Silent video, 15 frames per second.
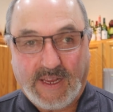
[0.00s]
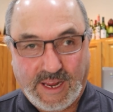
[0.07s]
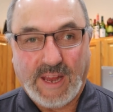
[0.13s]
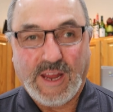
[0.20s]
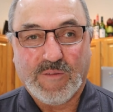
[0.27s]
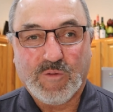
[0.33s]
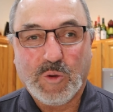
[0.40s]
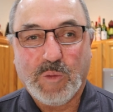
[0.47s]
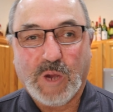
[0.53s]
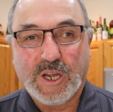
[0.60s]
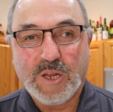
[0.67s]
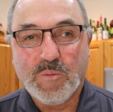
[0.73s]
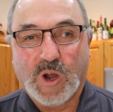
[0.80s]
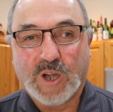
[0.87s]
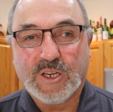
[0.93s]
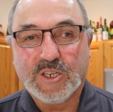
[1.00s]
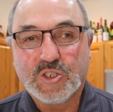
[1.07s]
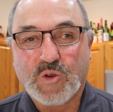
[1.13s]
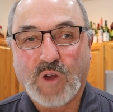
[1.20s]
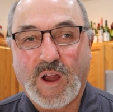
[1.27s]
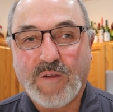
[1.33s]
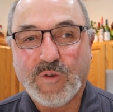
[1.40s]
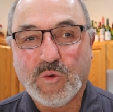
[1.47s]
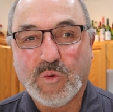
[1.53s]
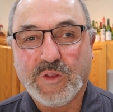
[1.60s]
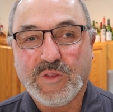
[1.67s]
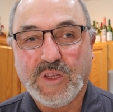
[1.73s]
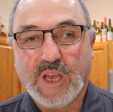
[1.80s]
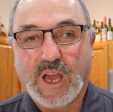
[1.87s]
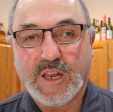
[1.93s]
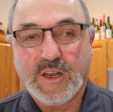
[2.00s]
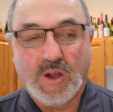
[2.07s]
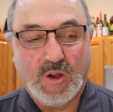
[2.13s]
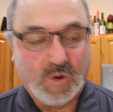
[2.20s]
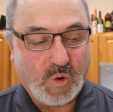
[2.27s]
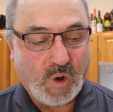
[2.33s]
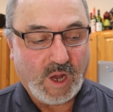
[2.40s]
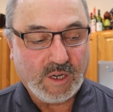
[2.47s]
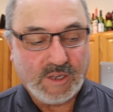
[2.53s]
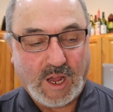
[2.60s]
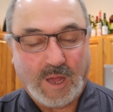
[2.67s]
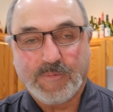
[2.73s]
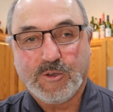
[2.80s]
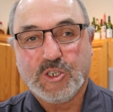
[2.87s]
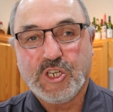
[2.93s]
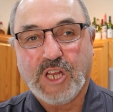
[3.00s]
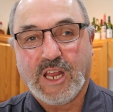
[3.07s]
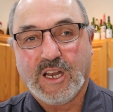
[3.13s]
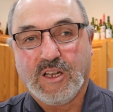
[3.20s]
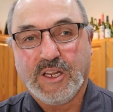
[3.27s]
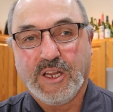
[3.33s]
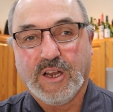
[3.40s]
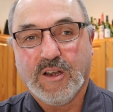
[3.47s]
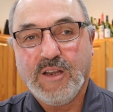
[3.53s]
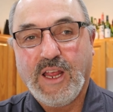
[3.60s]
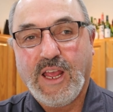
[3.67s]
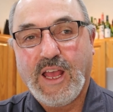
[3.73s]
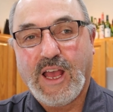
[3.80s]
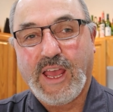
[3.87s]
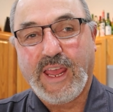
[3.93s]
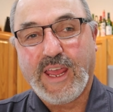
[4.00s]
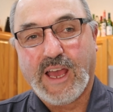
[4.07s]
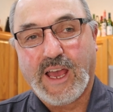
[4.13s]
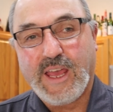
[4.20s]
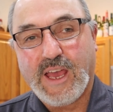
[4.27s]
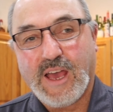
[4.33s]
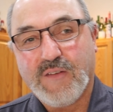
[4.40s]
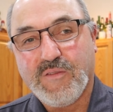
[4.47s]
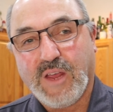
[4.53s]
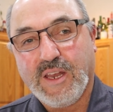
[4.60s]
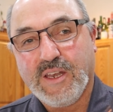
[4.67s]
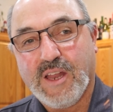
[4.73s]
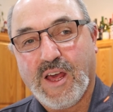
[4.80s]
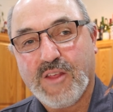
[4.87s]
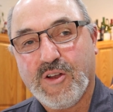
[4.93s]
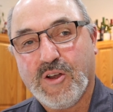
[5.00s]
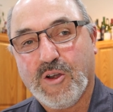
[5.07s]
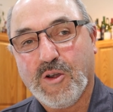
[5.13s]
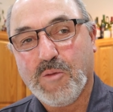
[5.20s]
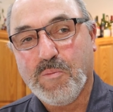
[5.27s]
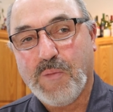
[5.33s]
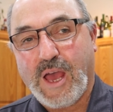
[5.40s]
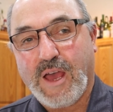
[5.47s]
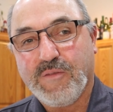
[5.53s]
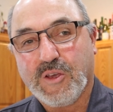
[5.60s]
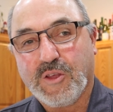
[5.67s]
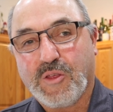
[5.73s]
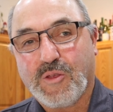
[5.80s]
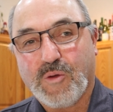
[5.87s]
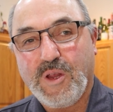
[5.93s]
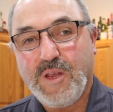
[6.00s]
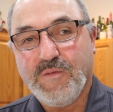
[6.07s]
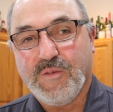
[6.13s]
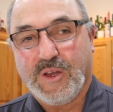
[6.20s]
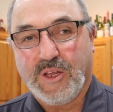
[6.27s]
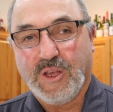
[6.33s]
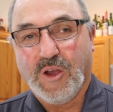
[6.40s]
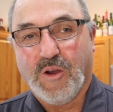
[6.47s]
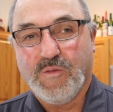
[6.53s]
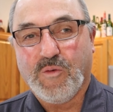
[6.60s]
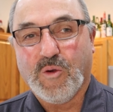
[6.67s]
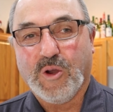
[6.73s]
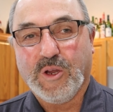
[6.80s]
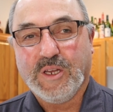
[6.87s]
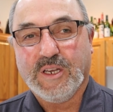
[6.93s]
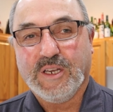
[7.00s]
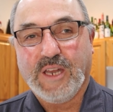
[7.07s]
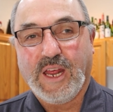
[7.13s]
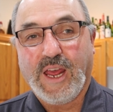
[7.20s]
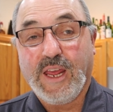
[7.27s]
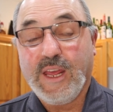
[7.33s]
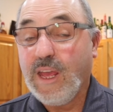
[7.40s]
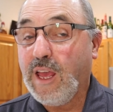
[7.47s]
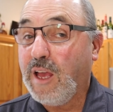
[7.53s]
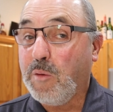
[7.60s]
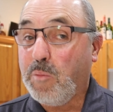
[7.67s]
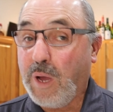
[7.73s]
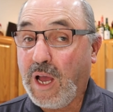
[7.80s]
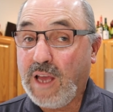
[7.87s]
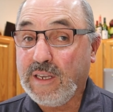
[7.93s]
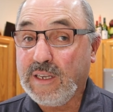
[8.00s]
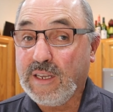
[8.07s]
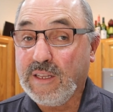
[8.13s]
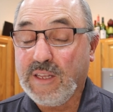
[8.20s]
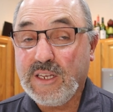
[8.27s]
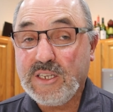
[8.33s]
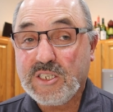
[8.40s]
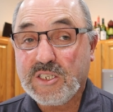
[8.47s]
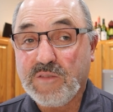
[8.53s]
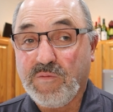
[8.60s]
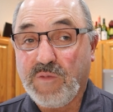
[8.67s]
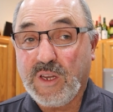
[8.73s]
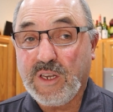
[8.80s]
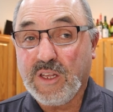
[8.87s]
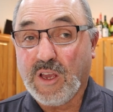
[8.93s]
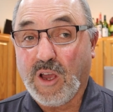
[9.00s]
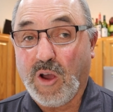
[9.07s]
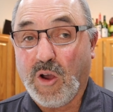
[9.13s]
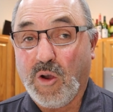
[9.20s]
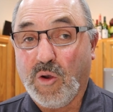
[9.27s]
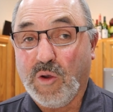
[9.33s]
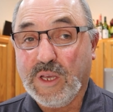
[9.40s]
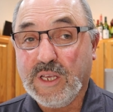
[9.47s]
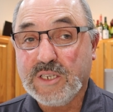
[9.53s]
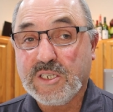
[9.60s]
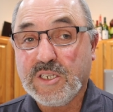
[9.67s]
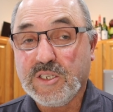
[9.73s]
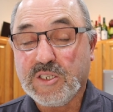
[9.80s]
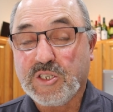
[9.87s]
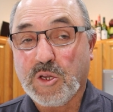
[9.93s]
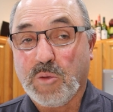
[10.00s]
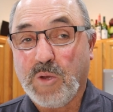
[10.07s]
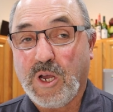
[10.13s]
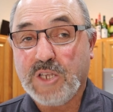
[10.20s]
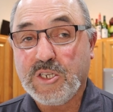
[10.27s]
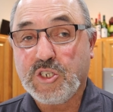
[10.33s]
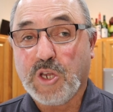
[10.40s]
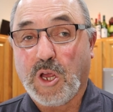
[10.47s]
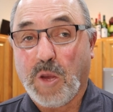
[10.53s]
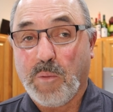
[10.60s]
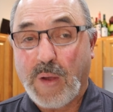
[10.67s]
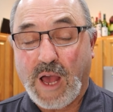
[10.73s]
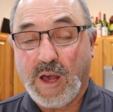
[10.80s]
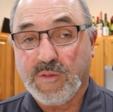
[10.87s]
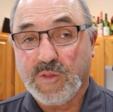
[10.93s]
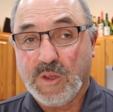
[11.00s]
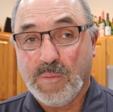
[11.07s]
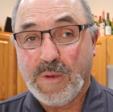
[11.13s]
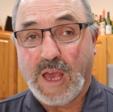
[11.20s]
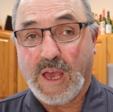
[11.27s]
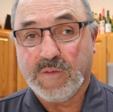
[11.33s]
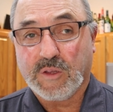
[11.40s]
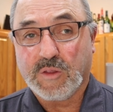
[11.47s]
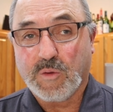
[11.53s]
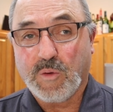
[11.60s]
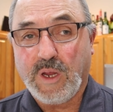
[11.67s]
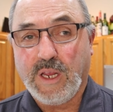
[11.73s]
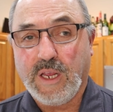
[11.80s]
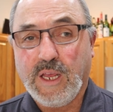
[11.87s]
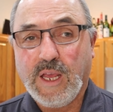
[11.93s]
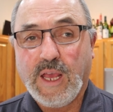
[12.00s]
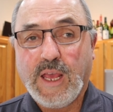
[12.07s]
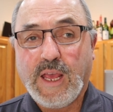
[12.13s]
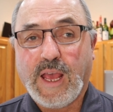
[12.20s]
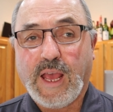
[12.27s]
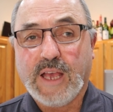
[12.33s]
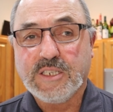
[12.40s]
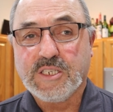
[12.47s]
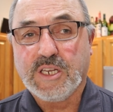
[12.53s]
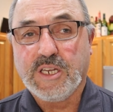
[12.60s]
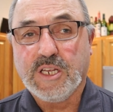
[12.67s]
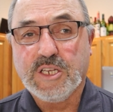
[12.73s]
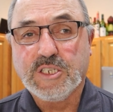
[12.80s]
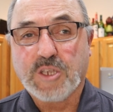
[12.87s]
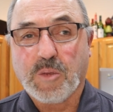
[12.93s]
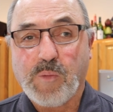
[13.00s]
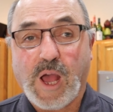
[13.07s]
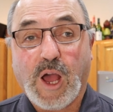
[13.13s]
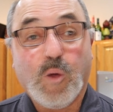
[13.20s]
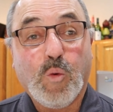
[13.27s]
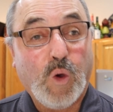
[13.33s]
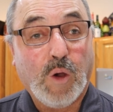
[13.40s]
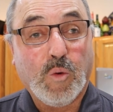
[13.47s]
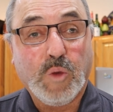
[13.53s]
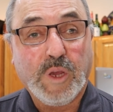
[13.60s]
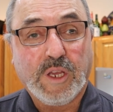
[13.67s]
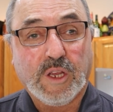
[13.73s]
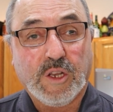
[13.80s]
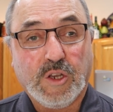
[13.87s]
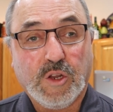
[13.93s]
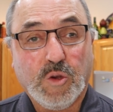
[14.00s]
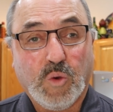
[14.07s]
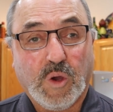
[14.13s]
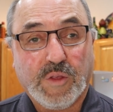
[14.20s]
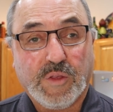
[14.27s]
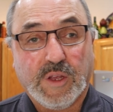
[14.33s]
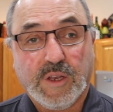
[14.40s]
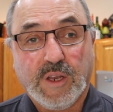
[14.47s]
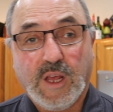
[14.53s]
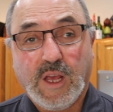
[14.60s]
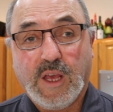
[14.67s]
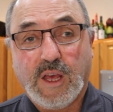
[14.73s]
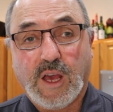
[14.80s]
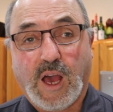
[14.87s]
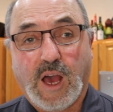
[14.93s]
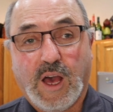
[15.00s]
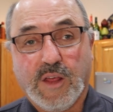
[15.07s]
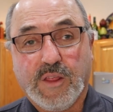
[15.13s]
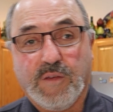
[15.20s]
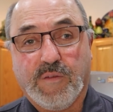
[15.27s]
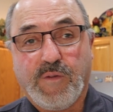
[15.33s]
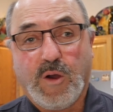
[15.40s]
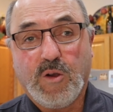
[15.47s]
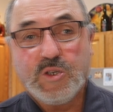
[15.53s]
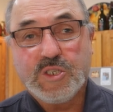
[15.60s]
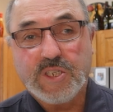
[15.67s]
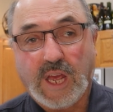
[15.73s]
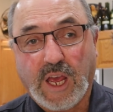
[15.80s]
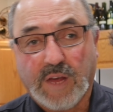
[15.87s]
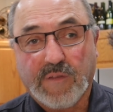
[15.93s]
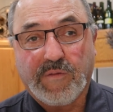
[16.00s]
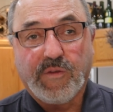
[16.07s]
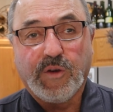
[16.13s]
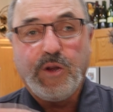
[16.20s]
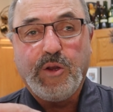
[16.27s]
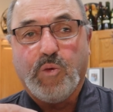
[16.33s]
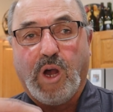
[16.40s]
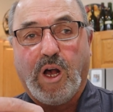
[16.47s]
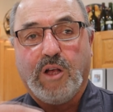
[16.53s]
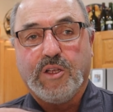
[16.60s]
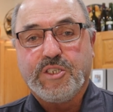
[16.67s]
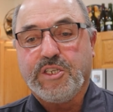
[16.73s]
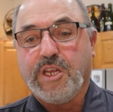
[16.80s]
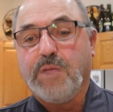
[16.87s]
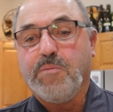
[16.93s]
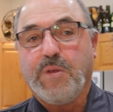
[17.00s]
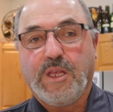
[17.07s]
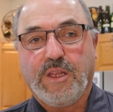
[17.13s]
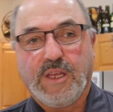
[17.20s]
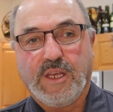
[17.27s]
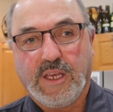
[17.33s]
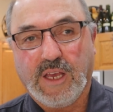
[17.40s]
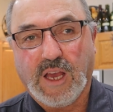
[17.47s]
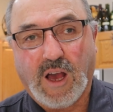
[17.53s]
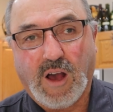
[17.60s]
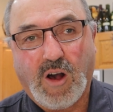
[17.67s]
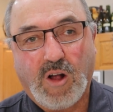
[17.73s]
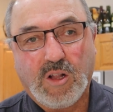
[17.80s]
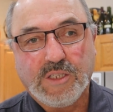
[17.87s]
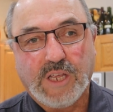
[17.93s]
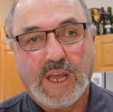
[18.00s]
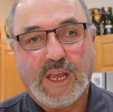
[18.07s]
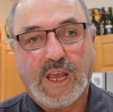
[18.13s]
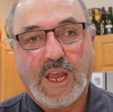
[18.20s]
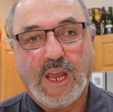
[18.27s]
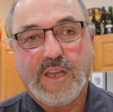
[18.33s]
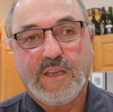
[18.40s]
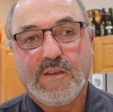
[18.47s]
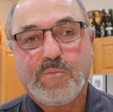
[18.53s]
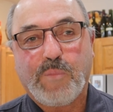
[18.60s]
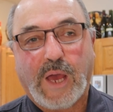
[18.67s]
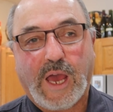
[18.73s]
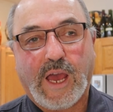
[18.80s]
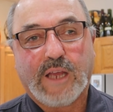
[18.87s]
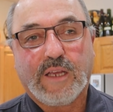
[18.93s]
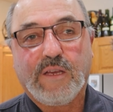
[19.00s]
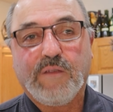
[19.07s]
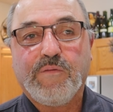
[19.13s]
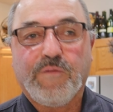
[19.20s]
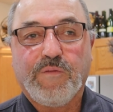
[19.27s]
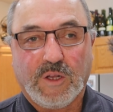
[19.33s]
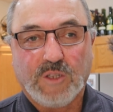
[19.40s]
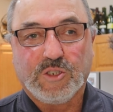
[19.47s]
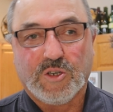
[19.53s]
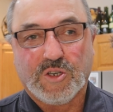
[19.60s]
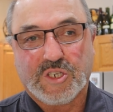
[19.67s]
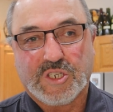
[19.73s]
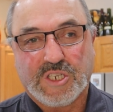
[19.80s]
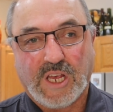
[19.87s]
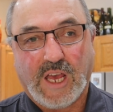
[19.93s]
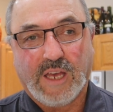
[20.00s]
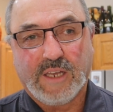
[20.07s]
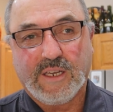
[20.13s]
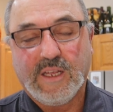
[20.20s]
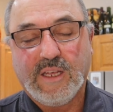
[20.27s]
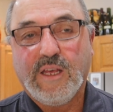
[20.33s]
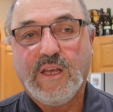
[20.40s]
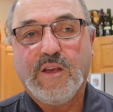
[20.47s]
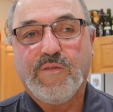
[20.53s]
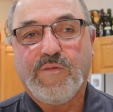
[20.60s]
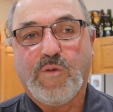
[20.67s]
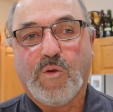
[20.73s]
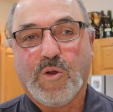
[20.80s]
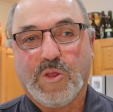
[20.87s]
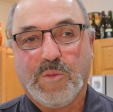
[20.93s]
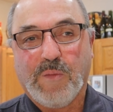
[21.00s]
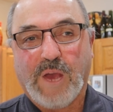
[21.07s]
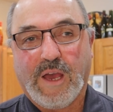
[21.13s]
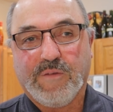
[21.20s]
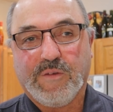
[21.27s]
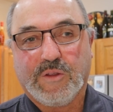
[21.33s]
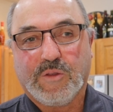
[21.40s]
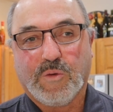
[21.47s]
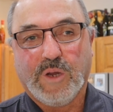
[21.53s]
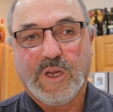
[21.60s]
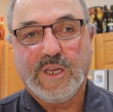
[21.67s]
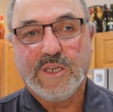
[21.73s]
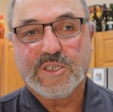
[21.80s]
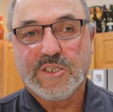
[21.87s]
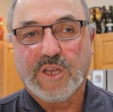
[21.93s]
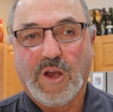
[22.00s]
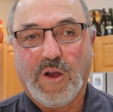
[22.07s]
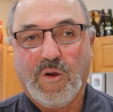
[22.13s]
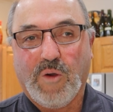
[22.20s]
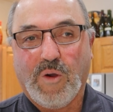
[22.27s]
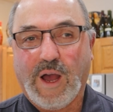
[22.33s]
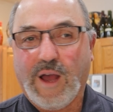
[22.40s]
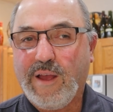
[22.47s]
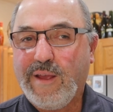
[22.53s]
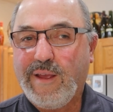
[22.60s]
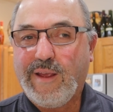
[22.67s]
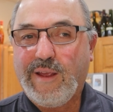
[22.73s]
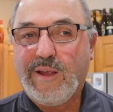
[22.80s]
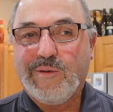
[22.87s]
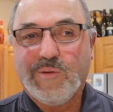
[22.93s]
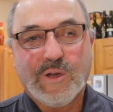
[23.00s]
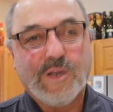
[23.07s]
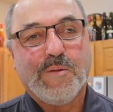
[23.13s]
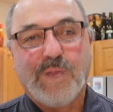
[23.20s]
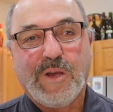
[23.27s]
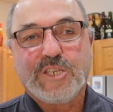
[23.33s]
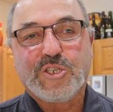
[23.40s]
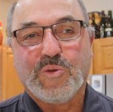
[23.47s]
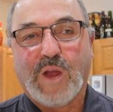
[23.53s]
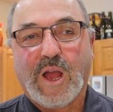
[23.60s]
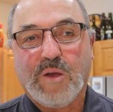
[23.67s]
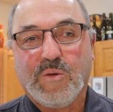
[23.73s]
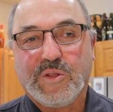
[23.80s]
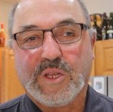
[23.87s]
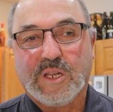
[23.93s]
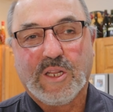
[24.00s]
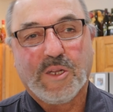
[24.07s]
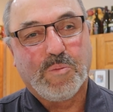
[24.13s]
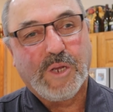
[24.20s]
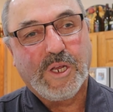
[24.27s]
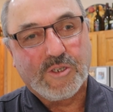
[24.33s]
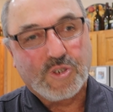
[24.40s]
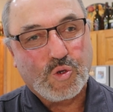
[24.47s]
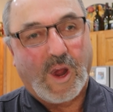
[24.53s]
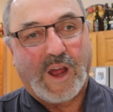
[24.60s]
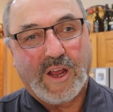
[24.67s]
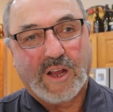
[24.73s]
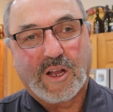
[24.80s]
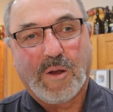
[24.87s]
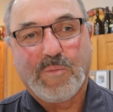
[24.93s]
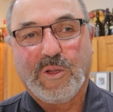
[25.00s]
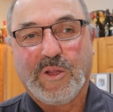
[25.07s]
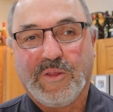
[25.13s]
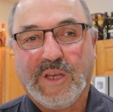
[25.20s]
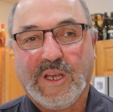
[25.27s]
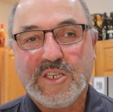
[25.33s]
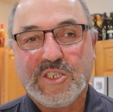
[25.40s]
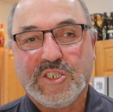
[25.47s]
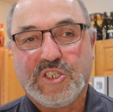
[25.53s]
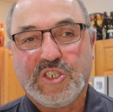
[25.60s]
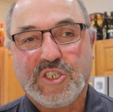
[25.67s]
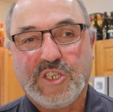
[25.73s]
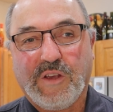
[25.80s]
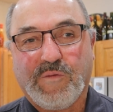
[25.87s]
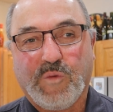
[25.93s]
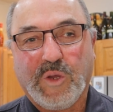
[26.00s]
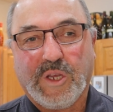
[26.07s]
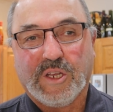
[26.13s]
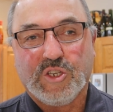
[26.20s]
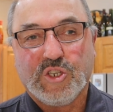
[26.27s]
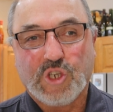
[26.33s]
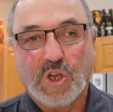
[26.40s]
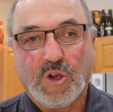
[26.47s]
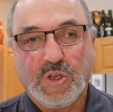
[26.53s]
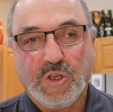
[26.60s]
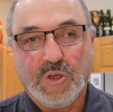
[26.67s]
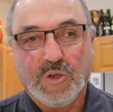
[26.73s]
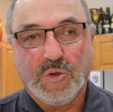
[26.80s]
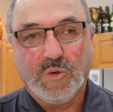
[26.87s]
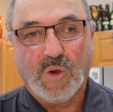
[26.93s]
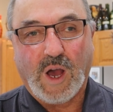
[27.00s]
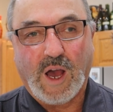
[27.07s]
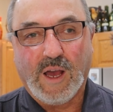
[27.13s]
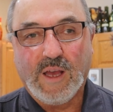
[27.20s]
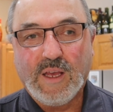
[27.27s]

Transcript: Hey everybody, Marcus Crawford with the Idaho Quadcopter Channel here. Hey, I have another Mavic 3 video for you today, but this video isn't so much about the Mavic 3 as it is about what we can do with it. The folks at Freewell sent me the all-day 8-pack filter set for the Mavic 3, so we're going to mess around with it a little bit, try a couple of things, and see if we can show you